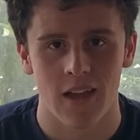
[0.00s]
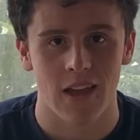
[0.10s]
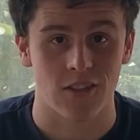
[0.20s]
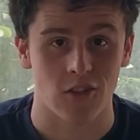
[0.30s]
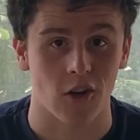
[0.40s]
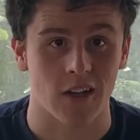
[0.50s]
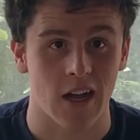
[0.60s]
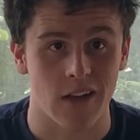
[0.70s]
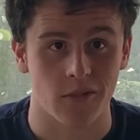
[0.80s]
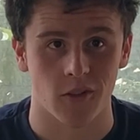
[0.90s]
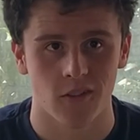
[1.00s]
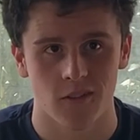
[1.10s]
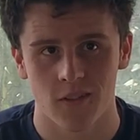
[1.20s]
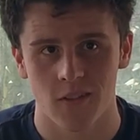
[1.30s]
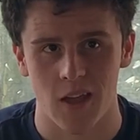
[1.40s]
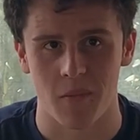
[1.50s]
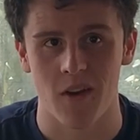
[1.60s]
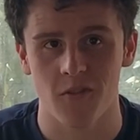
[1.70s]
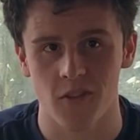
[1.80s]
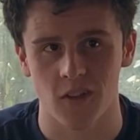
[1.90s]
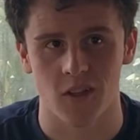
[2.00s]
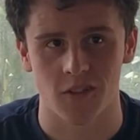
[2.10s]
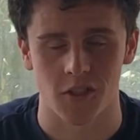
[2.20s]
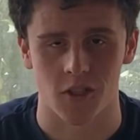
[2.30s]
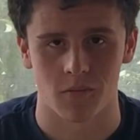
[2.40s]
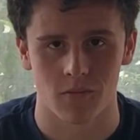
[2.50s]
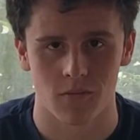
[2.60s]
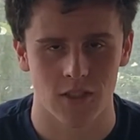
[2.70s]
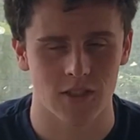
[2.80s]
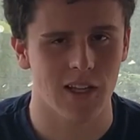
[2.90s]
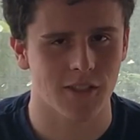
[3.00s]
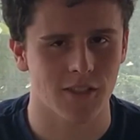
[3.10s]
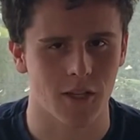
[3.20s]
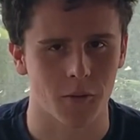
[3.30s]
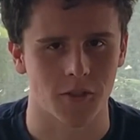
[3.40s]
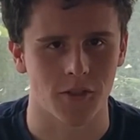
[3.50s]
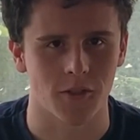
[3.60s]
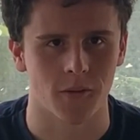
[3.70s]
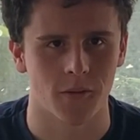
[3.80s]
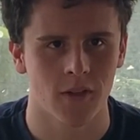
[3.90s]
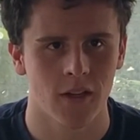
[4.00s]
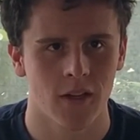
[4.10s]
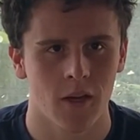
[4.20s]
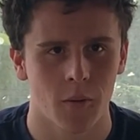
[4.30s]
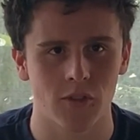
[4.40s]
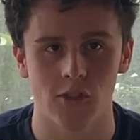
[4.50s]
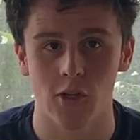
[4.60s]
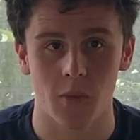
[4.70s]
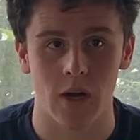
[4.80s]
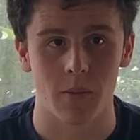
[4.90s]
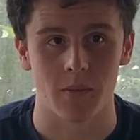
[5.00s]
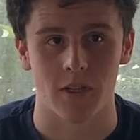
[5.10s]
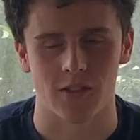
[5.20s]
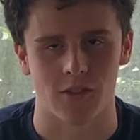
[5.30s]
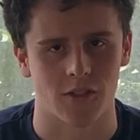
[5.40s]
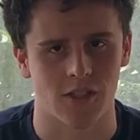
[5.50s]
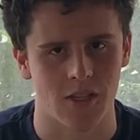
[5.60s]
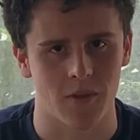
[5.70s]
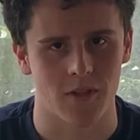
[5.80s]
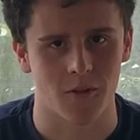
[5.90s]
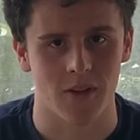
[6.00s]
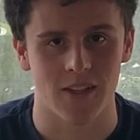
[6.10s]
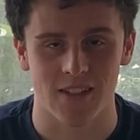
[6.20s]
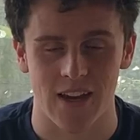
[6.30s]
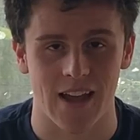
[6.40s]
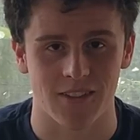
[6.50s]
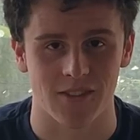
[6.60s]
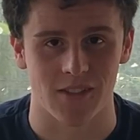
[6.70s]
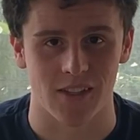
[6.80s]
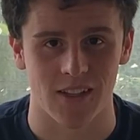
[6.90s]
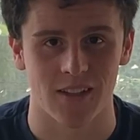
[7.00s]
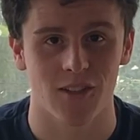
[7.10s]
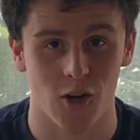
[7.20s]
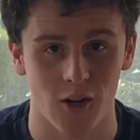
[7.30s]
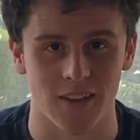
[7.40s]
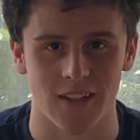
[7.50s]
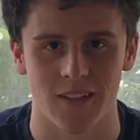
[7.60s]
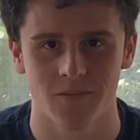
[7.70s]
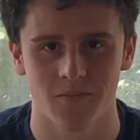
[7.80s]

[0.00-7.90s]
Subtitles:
It's archival and meant for the long term. It's a lot slower too, which is no problem because your CPU isn't accessing it currently.